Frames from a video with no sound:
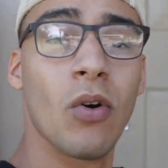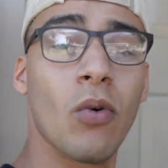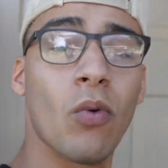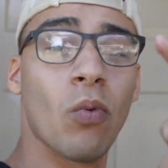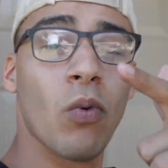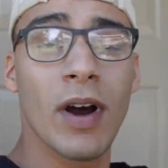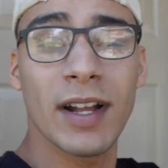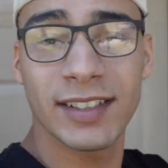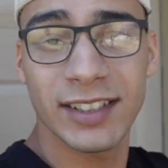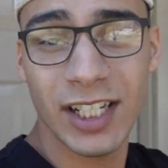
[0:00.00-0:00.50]

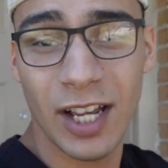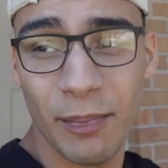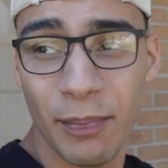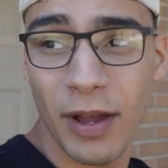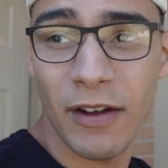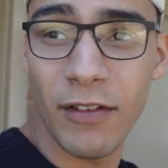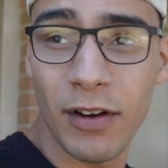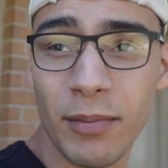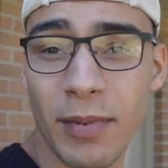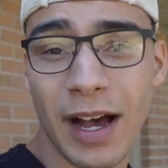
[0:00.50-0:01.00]
What's up,
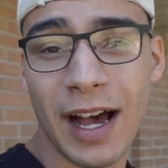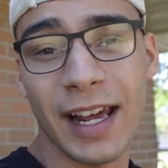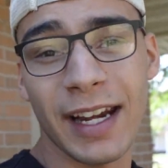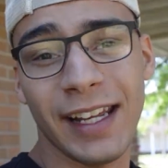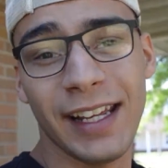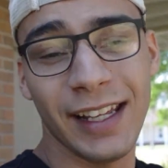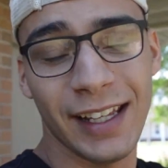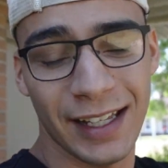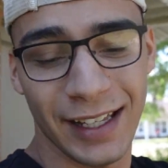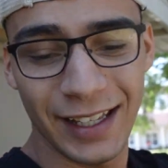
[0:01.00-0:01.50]

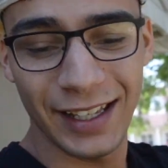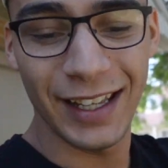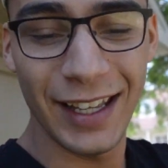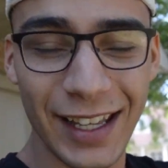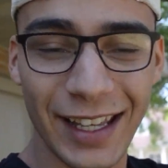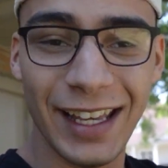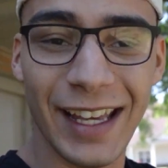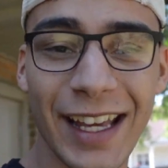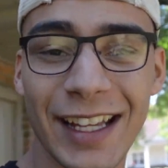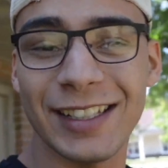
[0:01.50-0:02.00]
everybody?
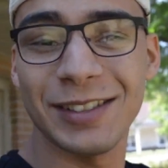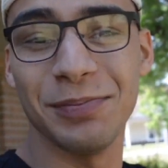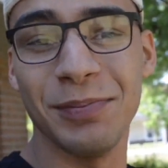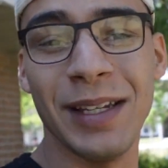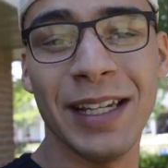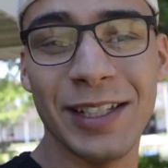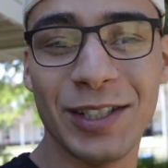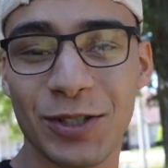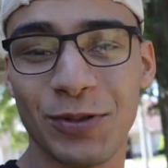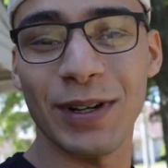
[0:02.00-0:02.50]
It's
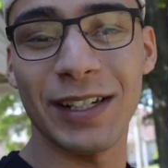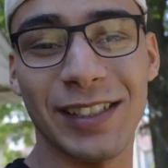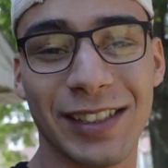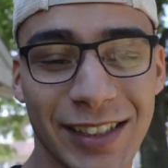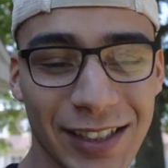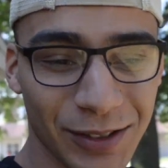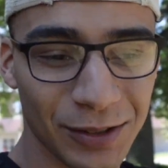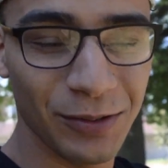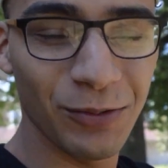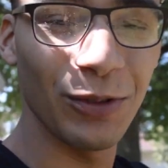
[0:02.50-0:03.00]
me,
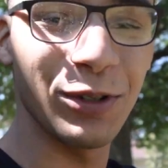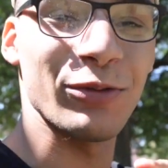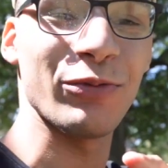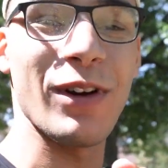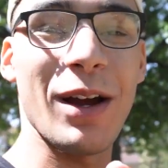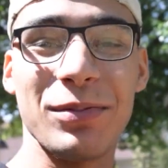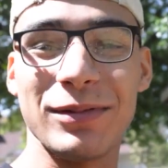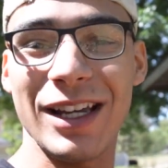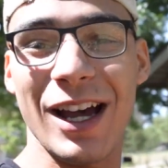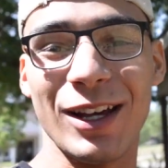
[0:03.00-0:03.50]
Tristan, with
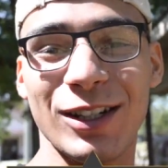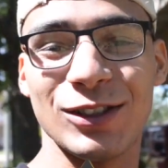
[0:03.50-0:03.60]
Reptile